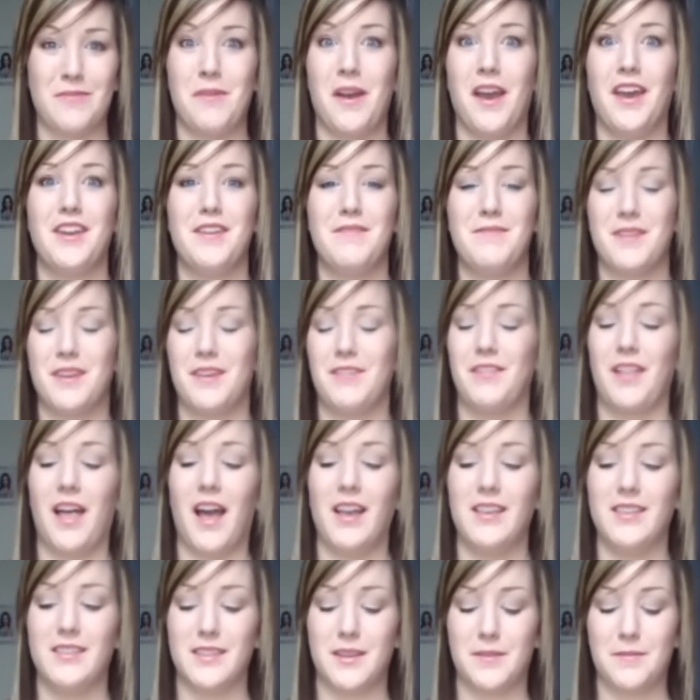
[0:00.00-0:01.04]
reminded me of
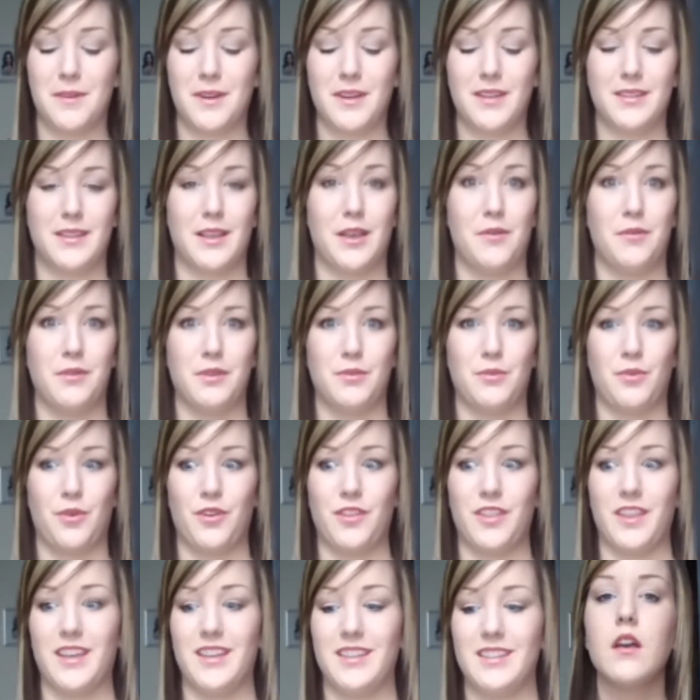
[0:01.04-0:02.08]
last summer because I always
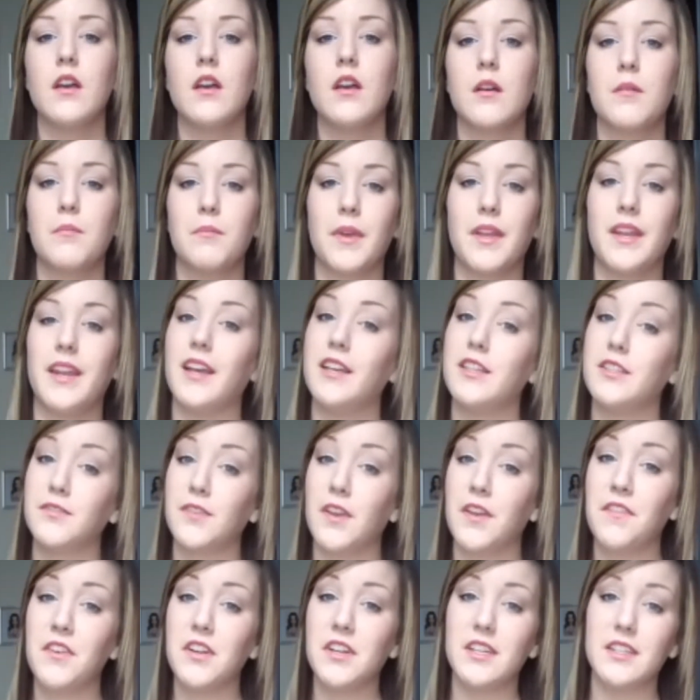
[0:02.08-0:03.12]
wore this. My next
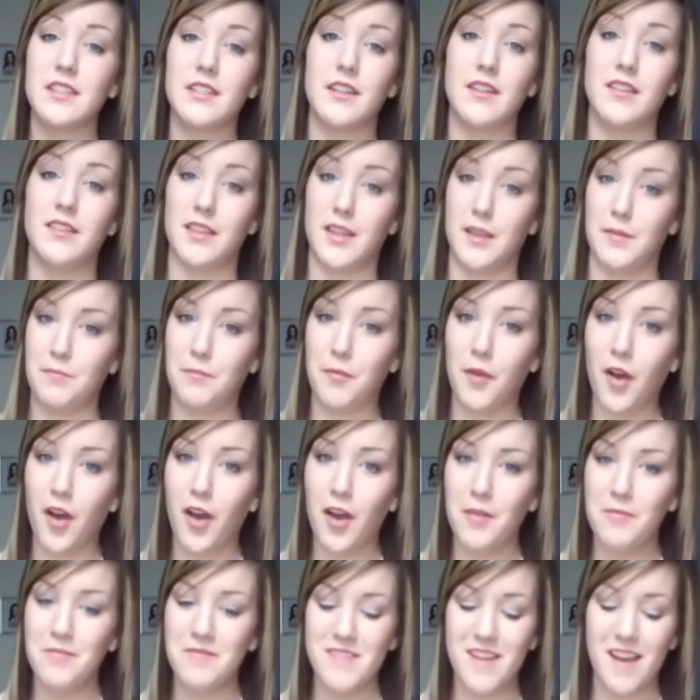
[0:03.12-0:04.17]
favorite is a lip
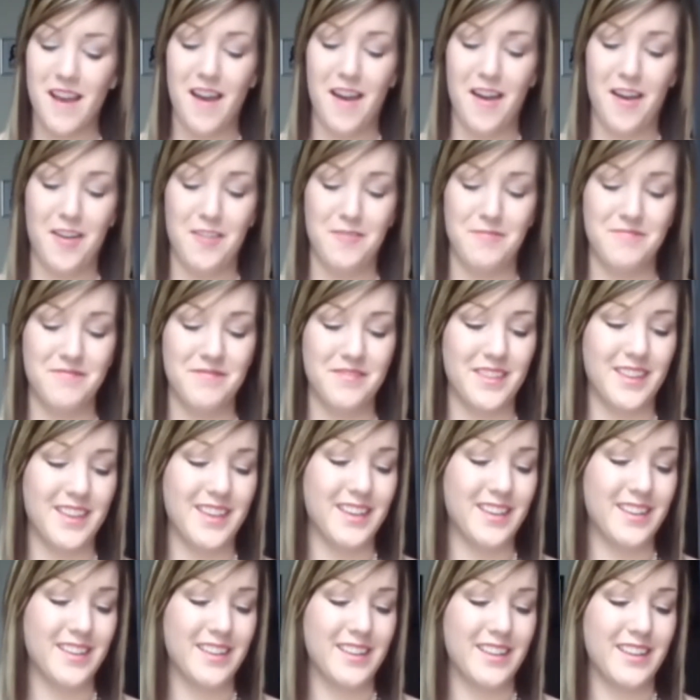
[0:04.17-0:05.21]
balm, and
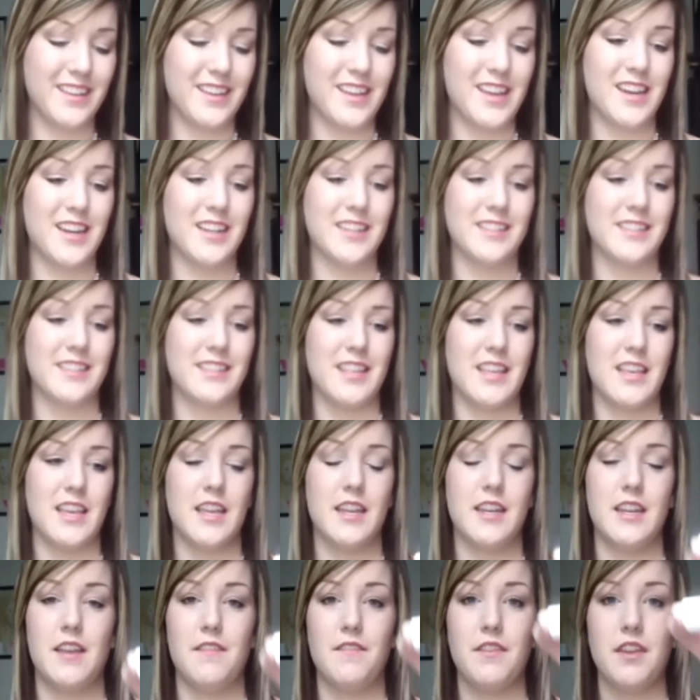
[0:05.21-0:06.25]
it's
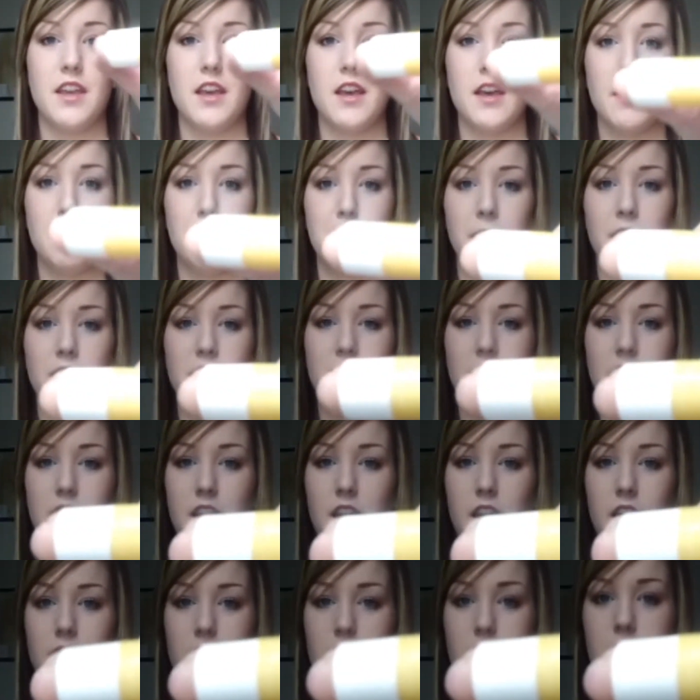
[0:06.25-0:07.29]
the Nivea Milk
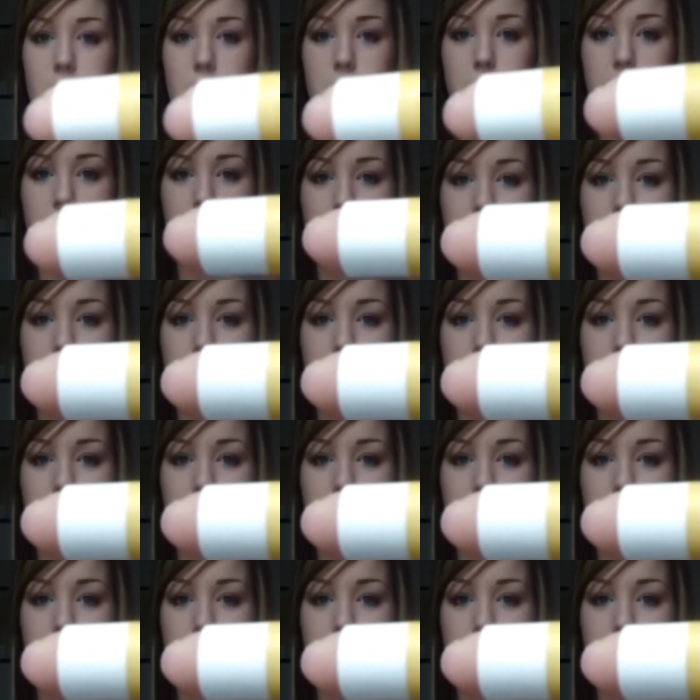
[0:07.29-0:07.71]
and Honey.